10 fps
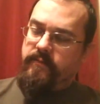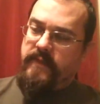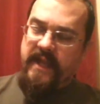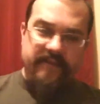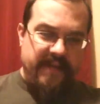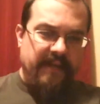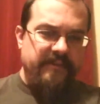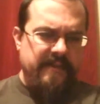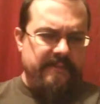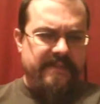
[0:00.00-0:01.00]
of
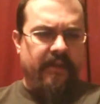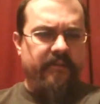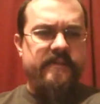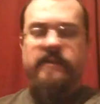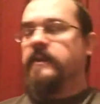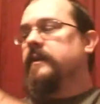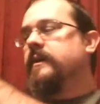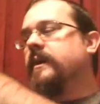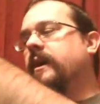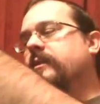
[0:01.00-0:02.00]
announced themselves,
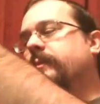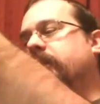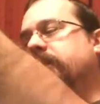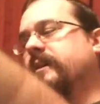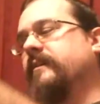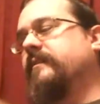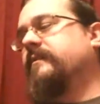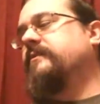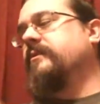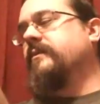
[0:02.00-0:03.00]
the party does,
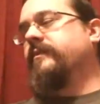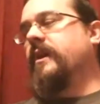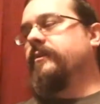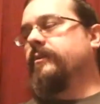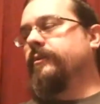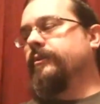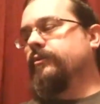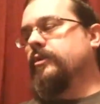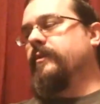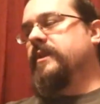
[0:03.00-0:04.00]
to this other
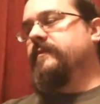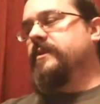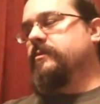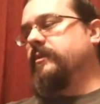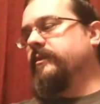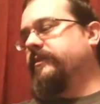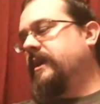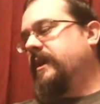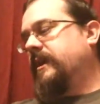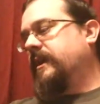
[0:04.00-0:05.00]
group of individuals,
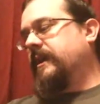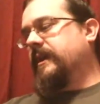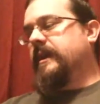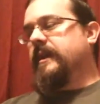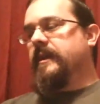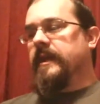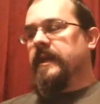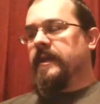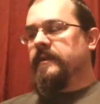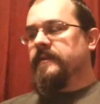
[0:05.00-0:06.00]

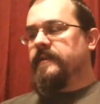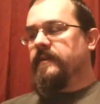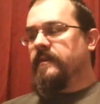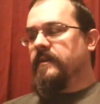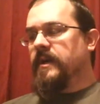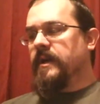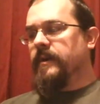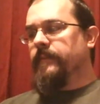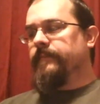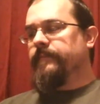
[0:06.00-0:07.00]
and
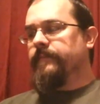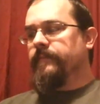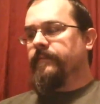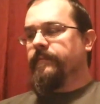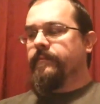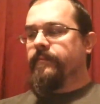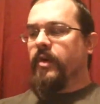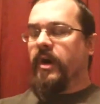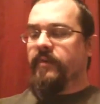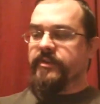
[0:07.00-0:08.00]

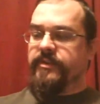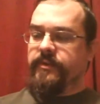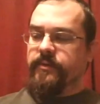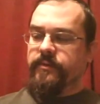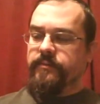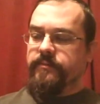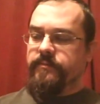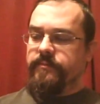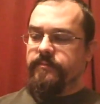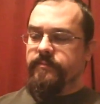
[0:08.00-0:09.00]
offer to
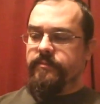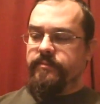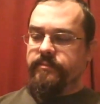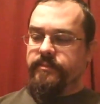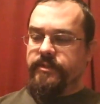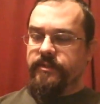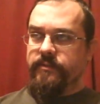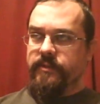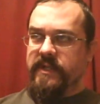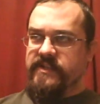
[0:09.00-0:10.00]

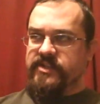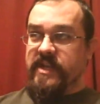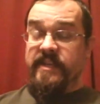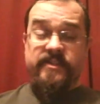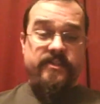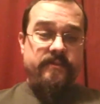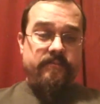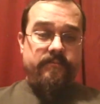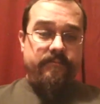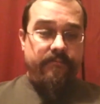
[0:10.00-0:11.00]
exchange
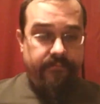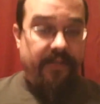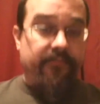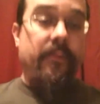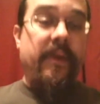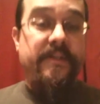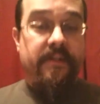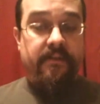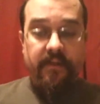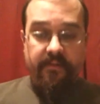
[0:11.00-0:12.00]

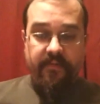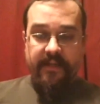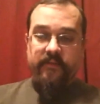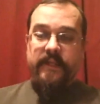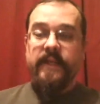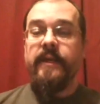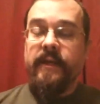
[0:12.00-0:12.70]
information effectively.